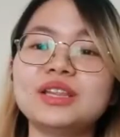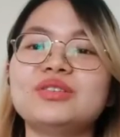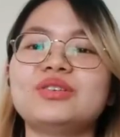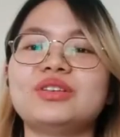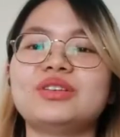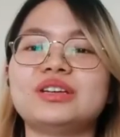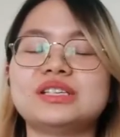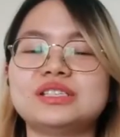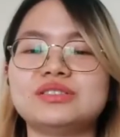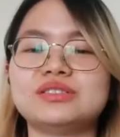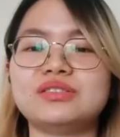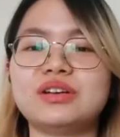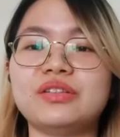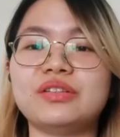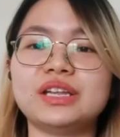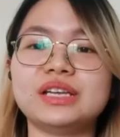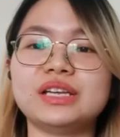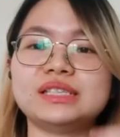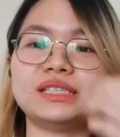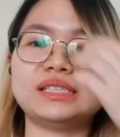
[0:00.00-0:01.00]
to the
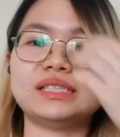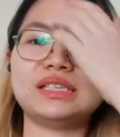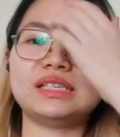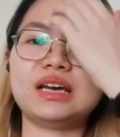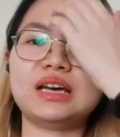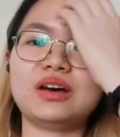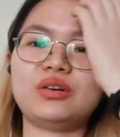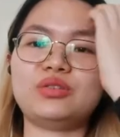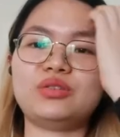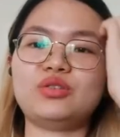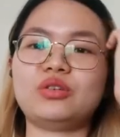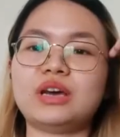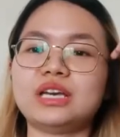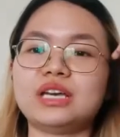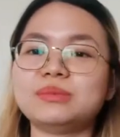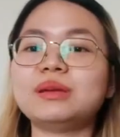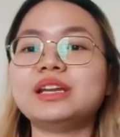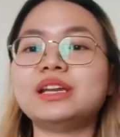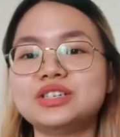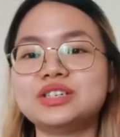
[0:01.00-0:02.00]
surroundings is how you guys
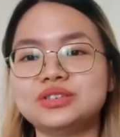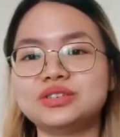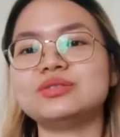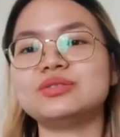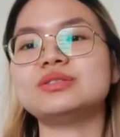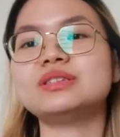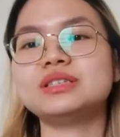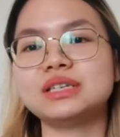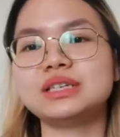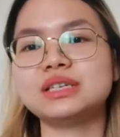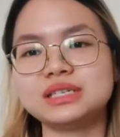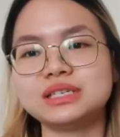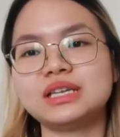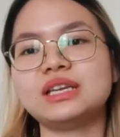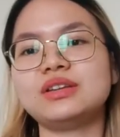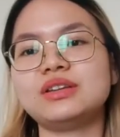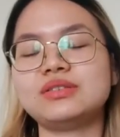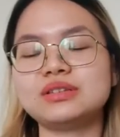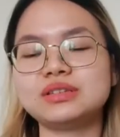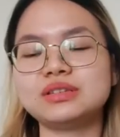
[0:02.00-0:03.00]
manage to
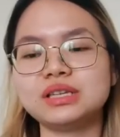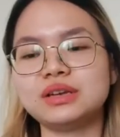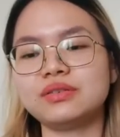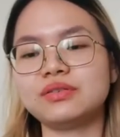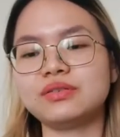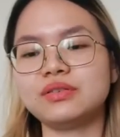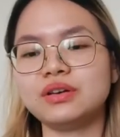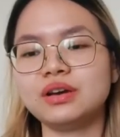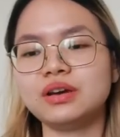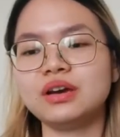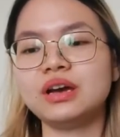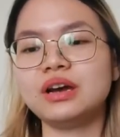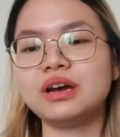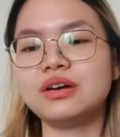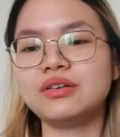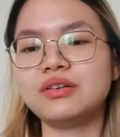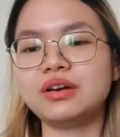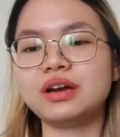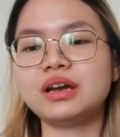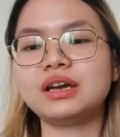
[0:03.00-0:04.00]
sustain yourself,
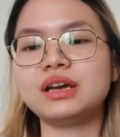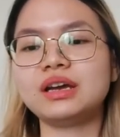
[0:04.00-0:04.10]
right?